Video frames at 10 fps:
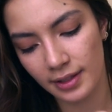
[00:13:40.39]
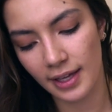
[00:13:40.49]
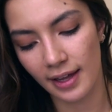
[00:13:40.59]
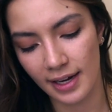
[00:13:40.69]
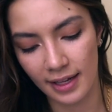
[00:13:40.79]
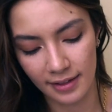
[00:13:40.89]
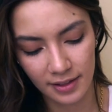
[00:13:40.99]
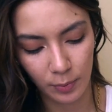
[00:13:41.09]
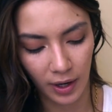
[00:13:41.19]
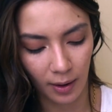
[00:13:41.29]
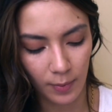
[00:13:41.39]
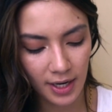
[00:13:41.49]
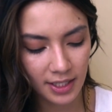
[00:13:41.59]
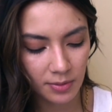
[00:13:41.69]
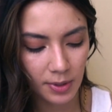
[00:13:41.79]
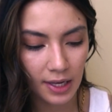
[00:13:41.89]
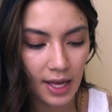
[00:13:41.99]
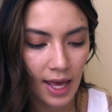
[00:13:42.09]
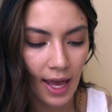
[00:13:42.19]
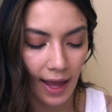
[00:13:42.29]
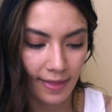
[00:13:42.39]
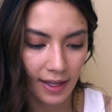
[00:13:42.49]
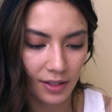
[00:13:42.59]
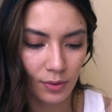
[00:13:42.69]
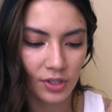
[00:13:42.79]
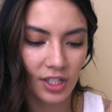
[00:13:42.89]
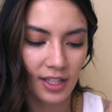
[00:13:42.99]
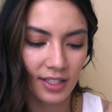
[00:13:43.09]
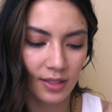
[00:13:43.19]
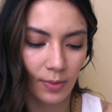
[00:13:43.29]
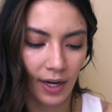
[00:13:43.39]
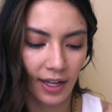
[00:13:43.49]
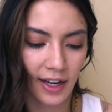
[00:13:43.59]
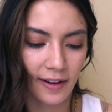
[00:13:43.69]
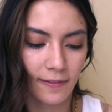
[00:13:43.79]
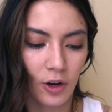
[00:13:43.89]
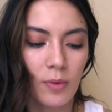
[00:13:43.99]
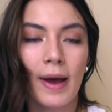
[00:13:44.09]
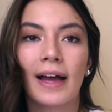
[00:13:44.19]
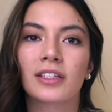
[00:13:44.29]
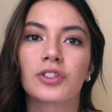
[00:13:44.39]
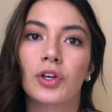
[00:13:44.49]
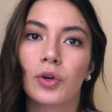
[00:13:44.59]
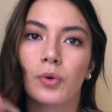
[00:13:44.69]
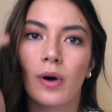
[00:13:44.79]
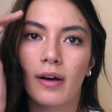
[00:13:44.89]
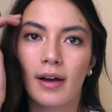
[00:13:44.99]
get it where I want it to be, and then usually this is where I kind of go back to